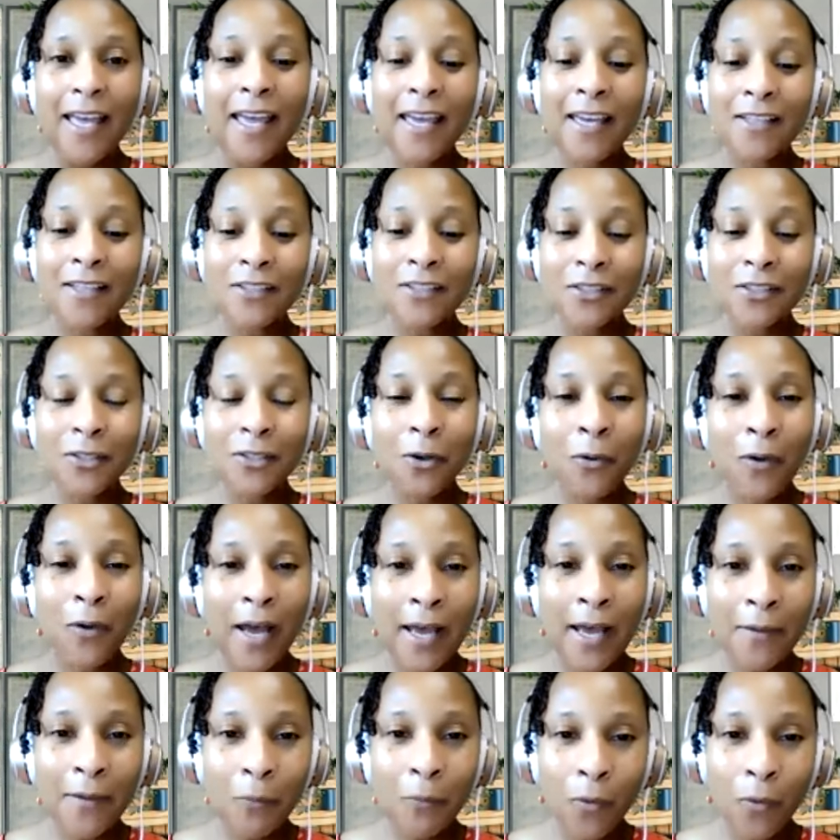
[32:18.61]
And so
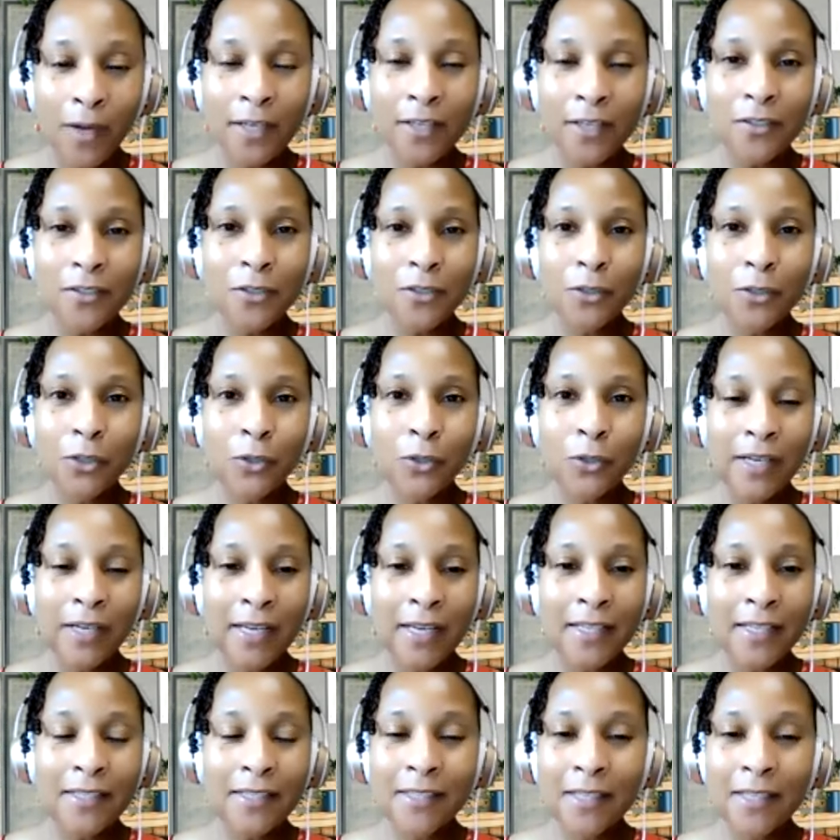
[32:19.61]
I wanted to
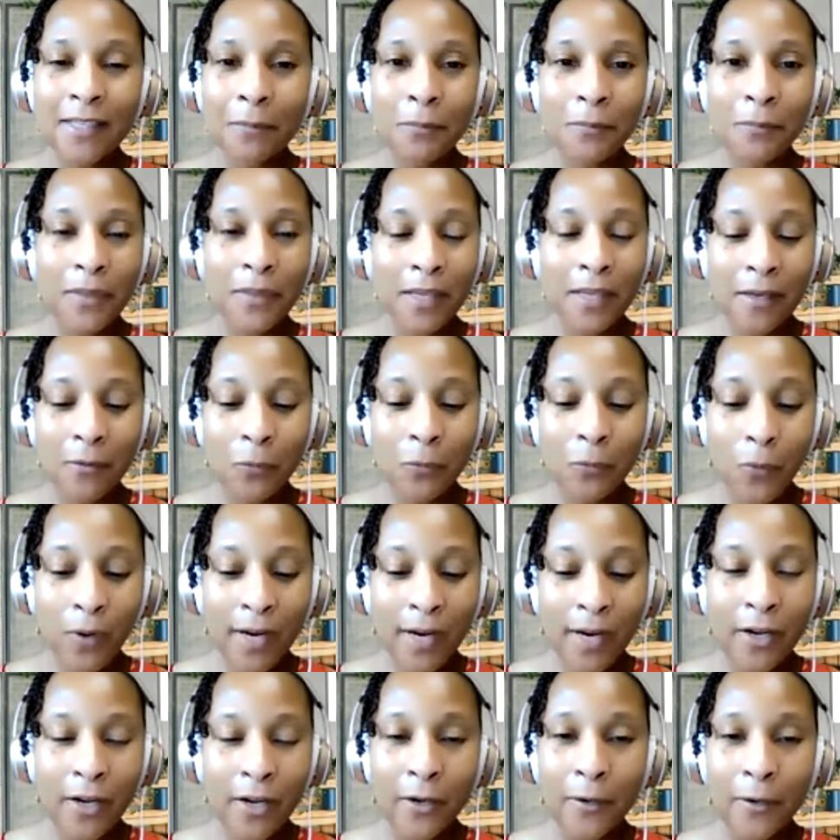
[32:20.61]
create something
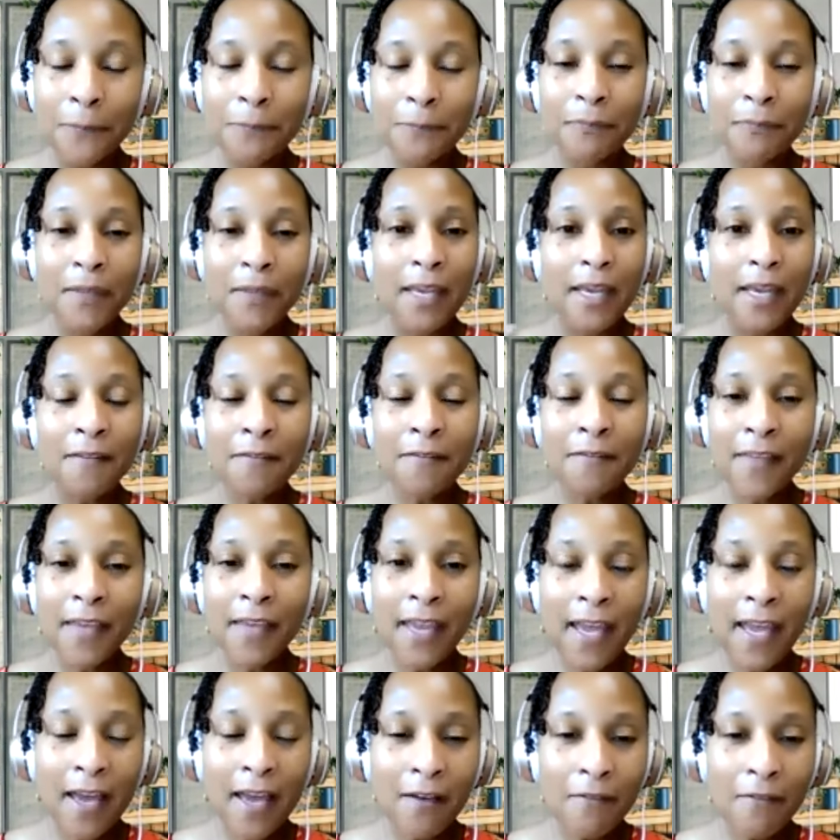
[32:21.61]
where if they
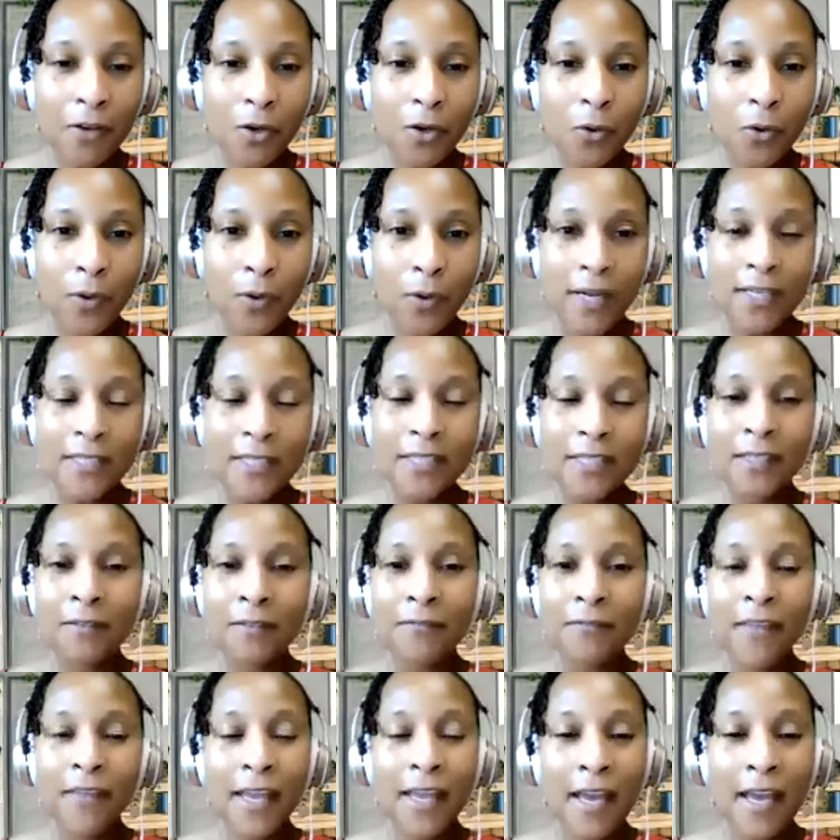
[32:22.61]
have a question, if
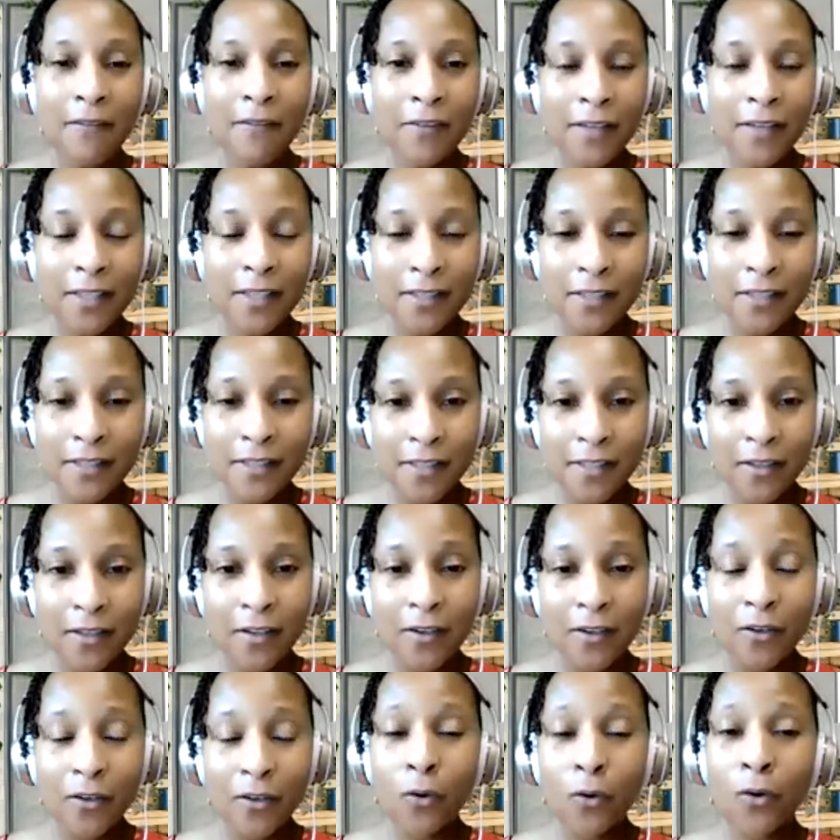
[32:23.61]
they have a
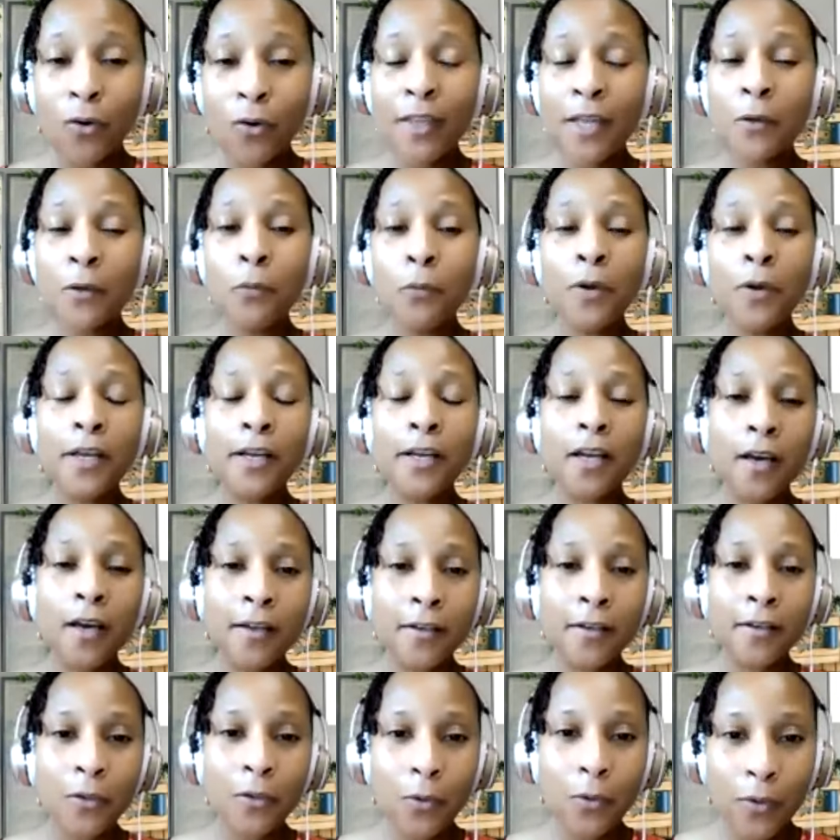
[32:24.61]
concern, or they want
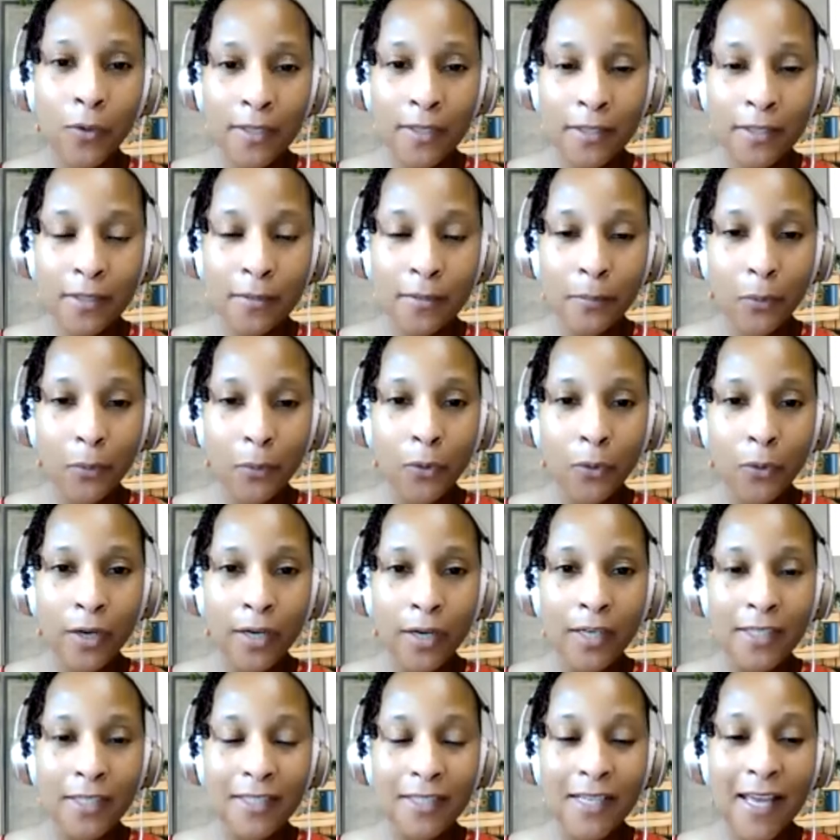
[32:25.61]
ongoing
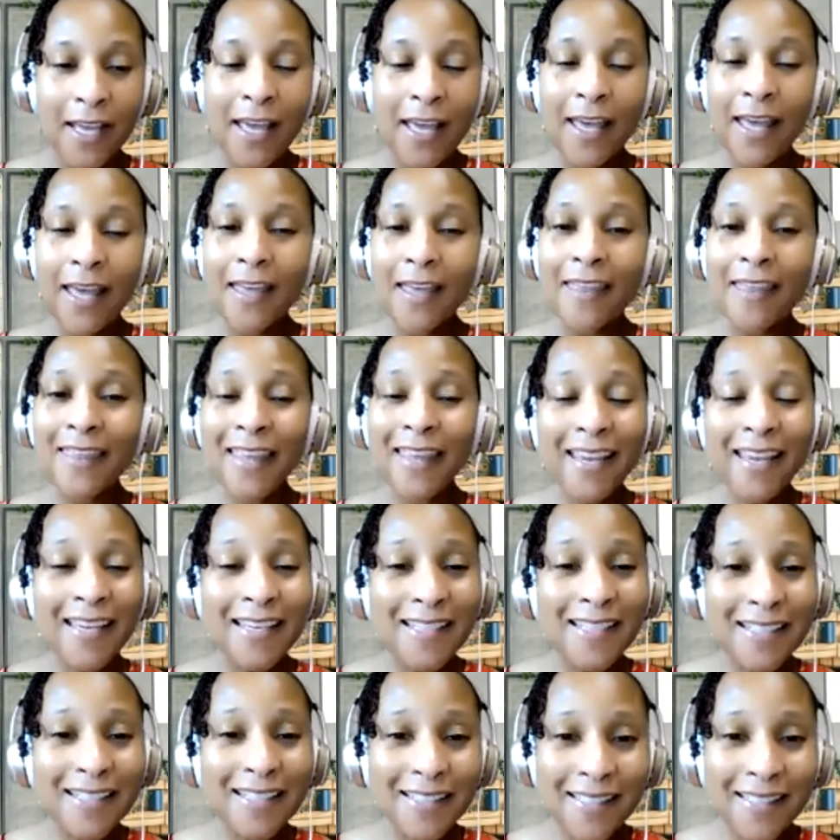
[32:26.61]
support, they can
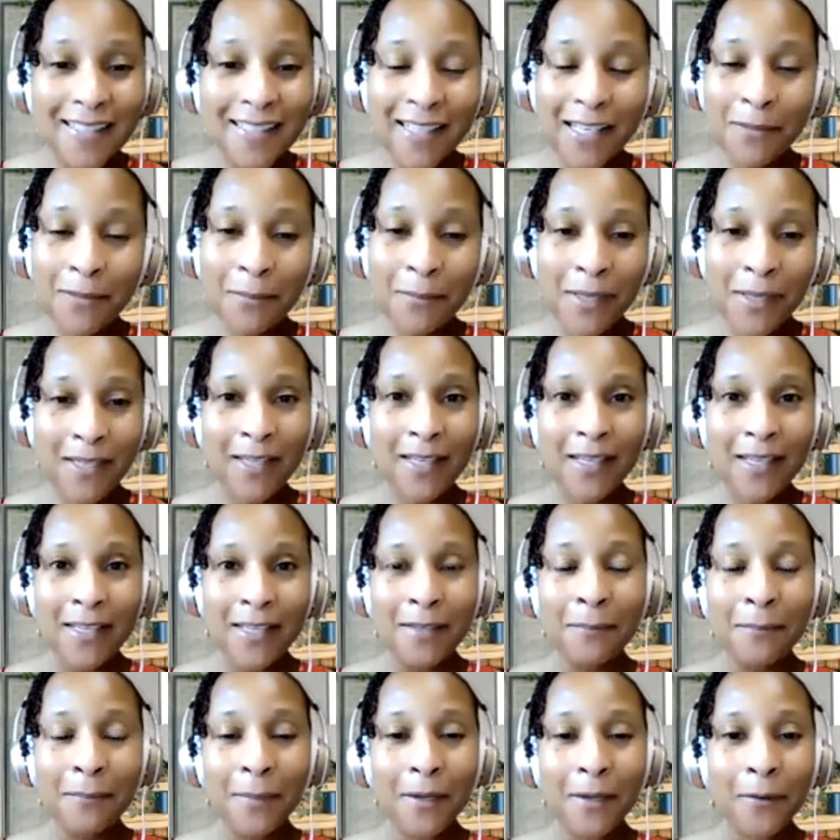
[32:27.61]
just send me an
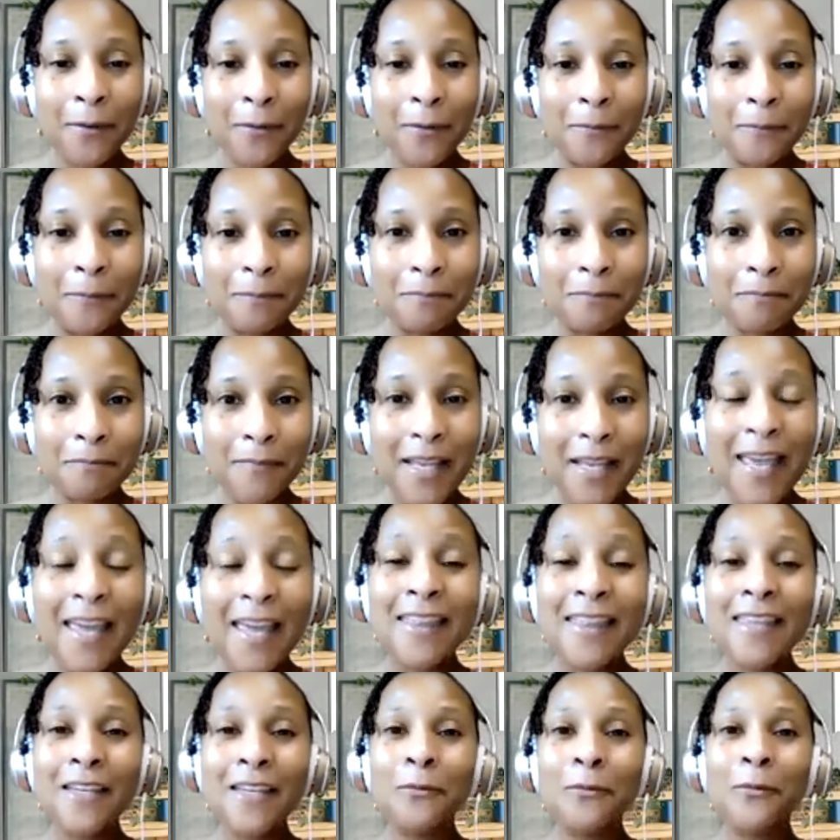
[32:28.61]
email
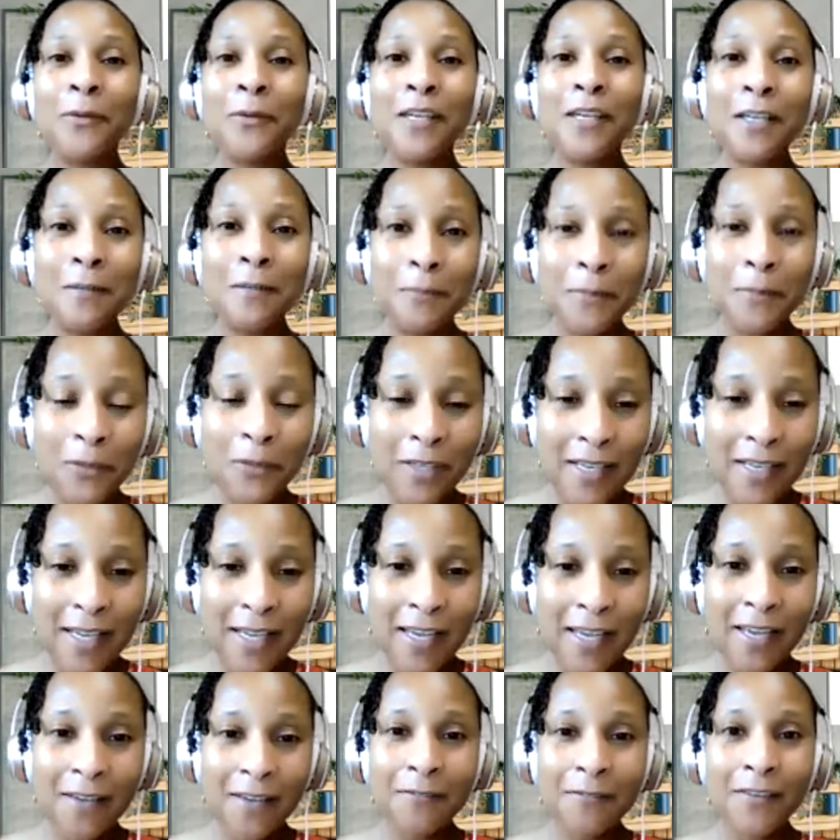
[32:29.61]
and then we
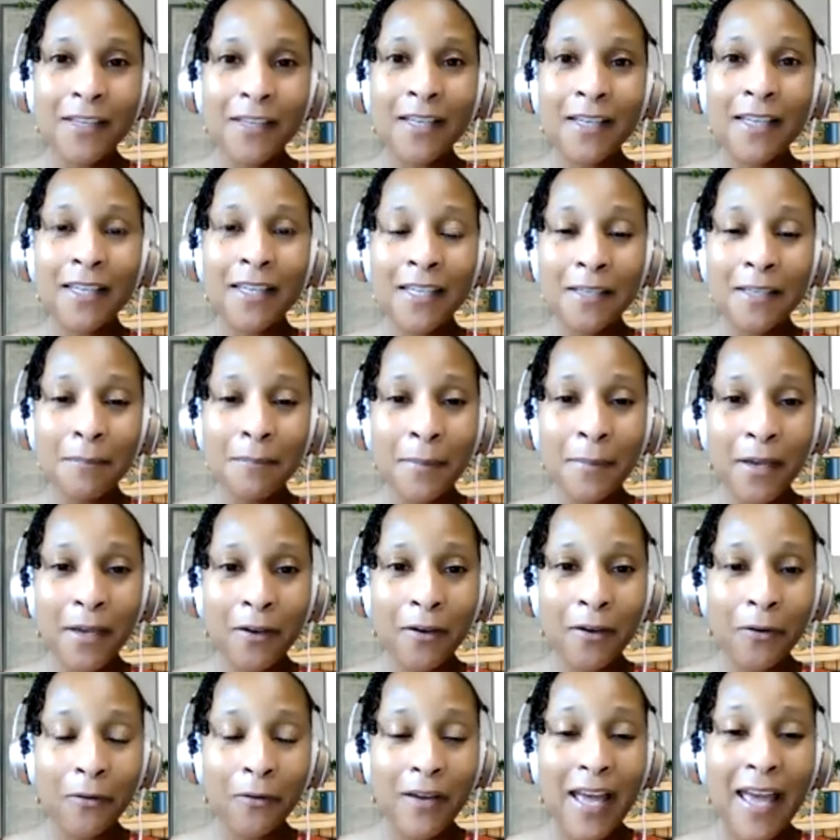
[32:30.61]
communicate via
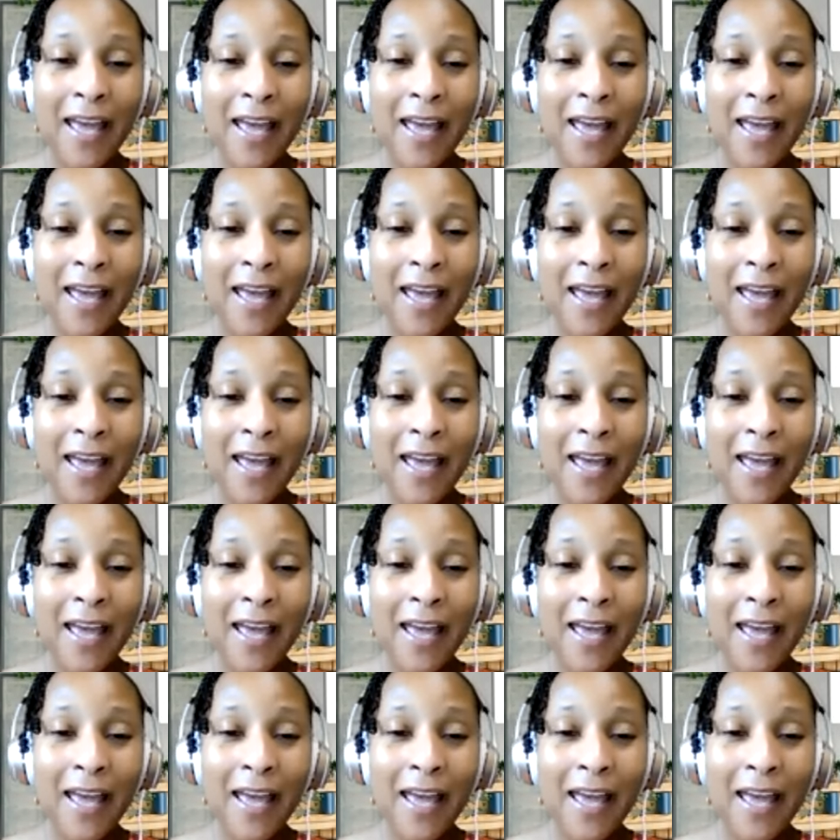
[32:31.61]
email.